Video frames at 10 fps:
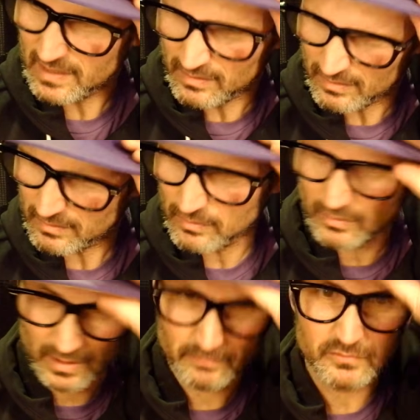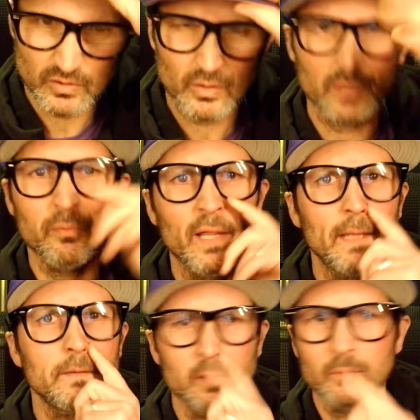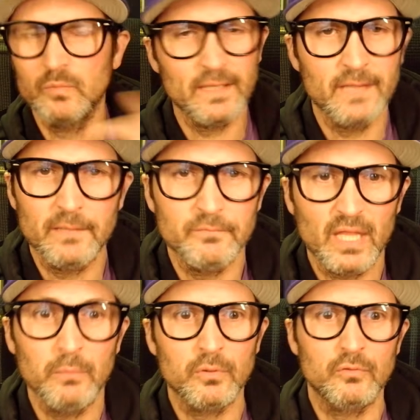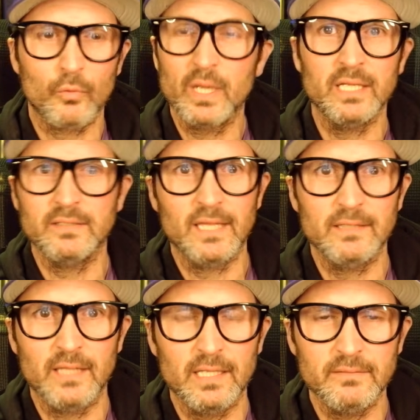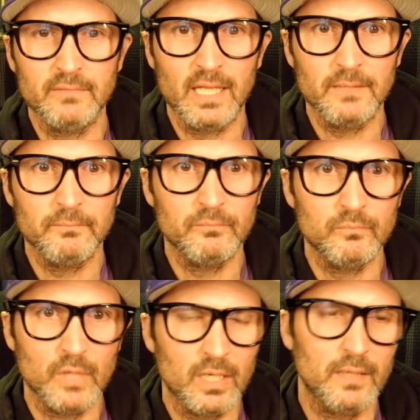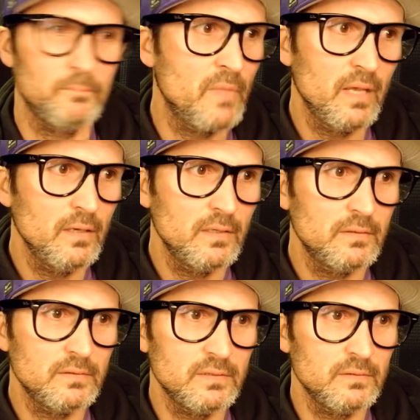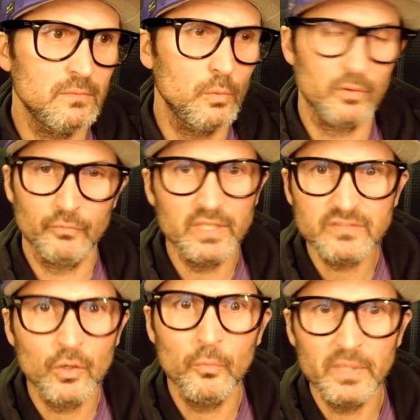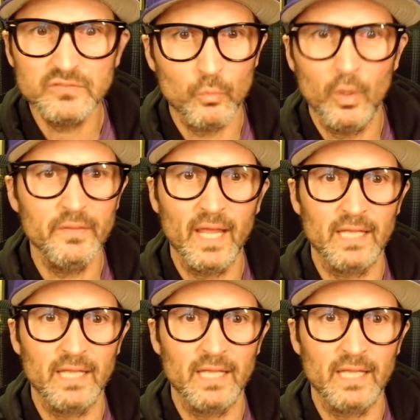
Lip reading: Oh Lord, I'm drawing a blank. They were great. They were the reason Ole Miss won